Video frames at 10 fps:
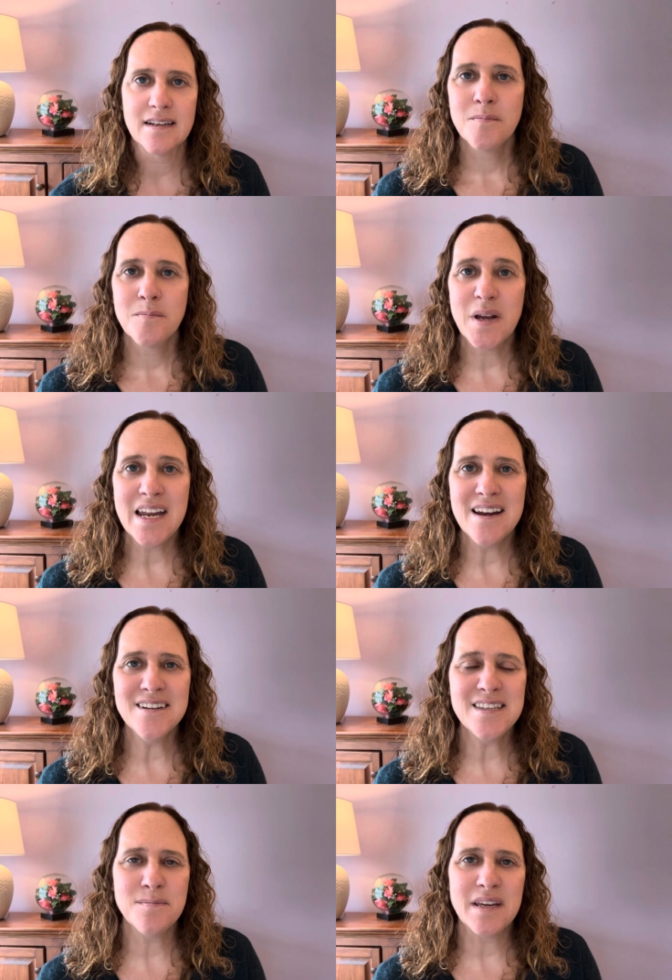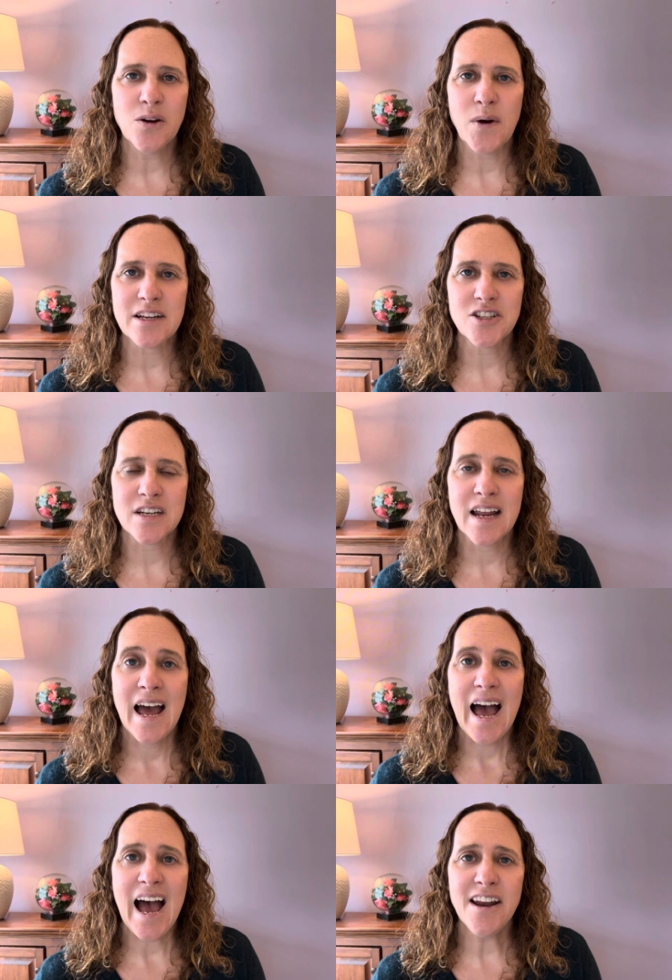But here's the big question.
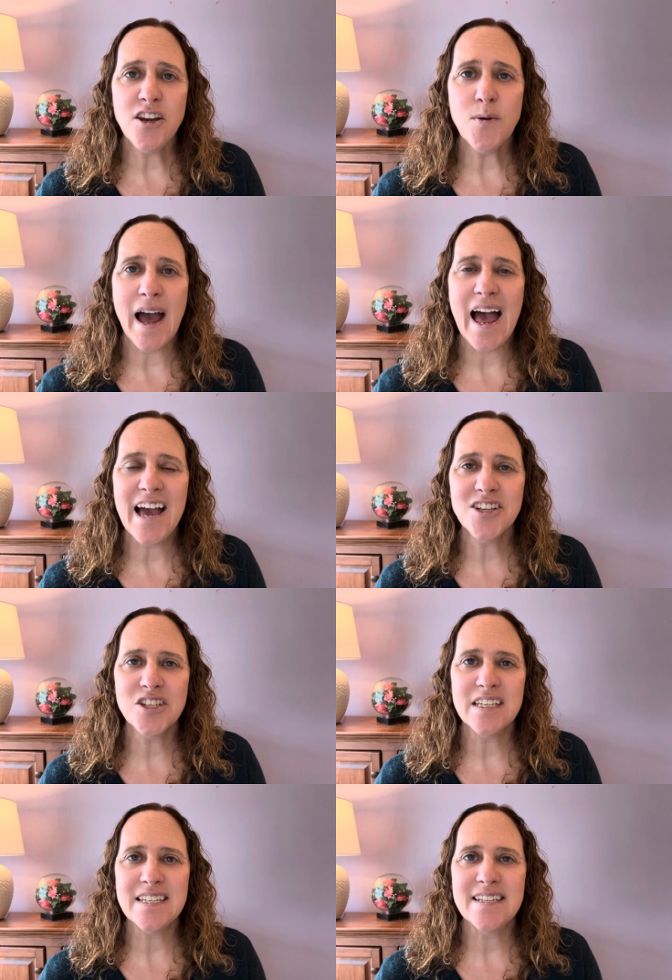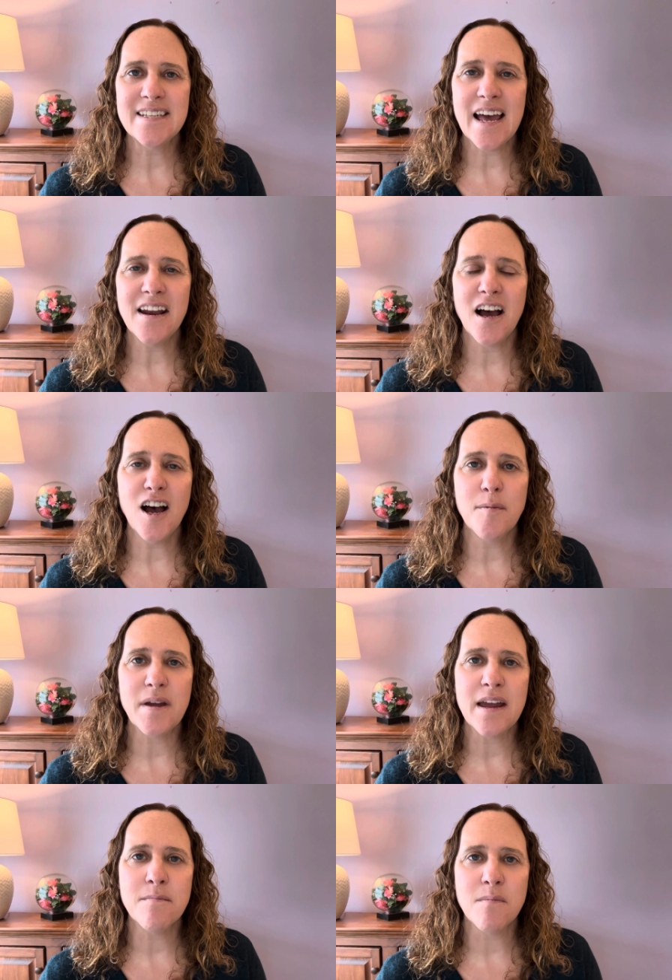How do you actually set
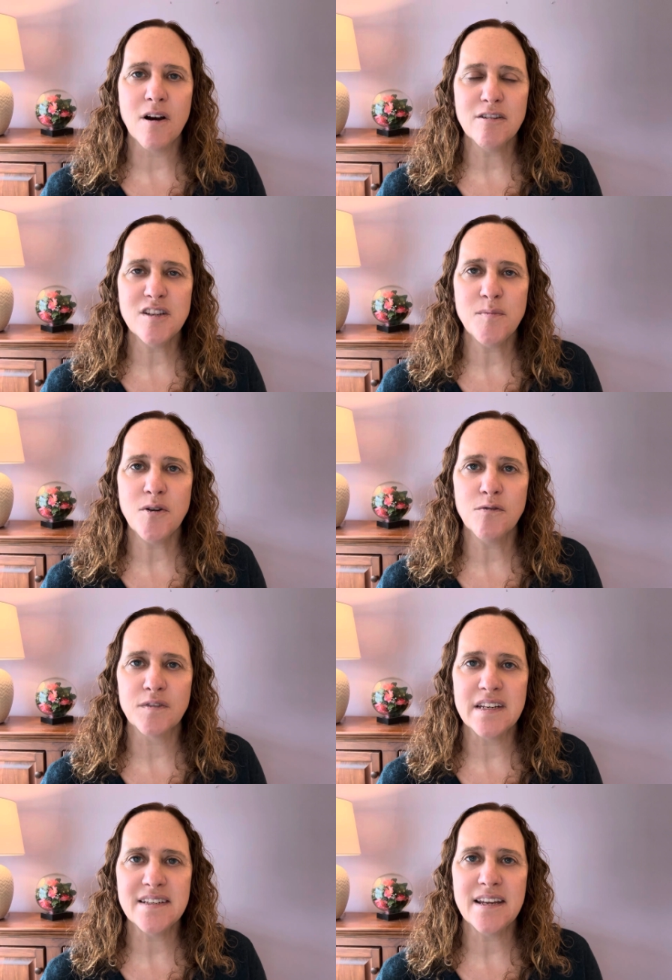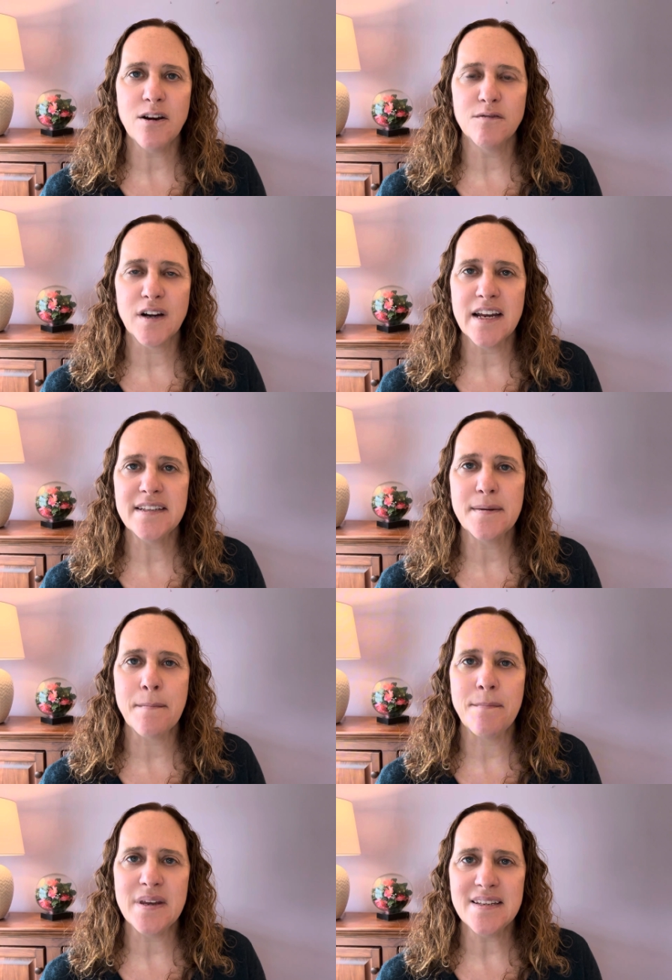up a multiple resale rights
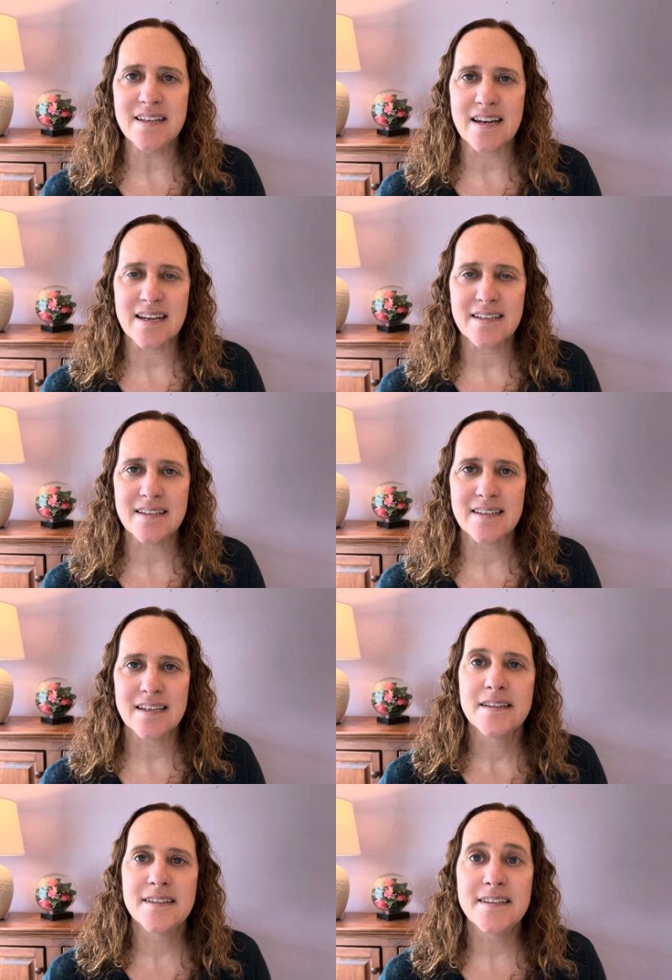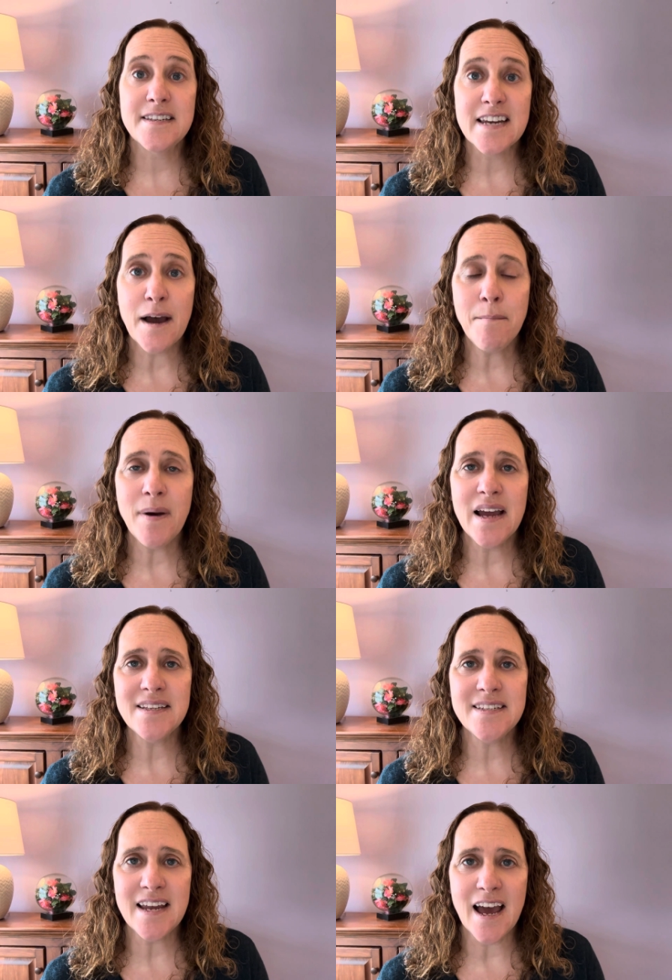business step by
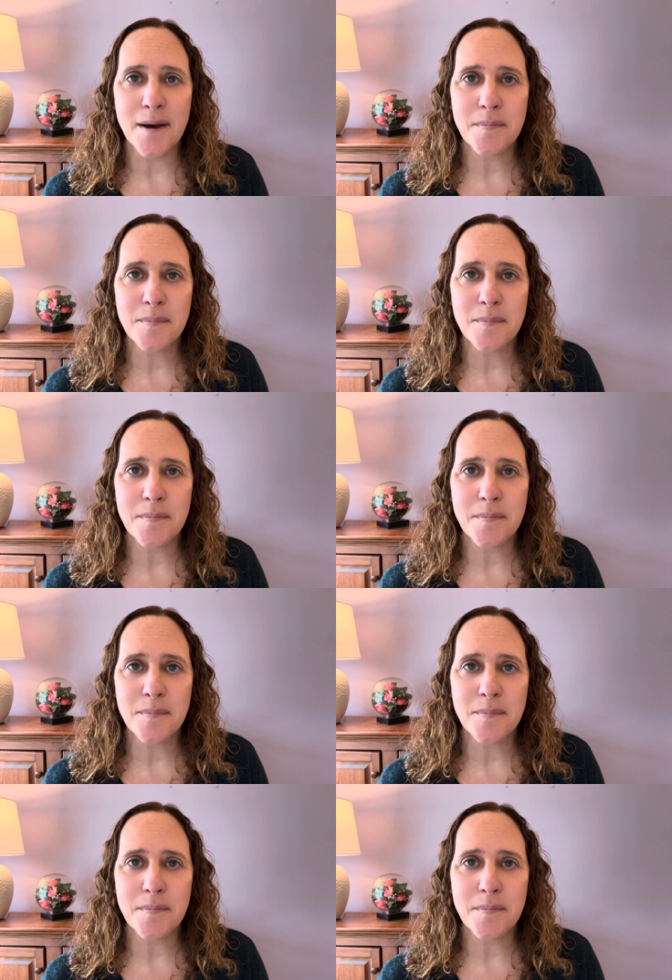step,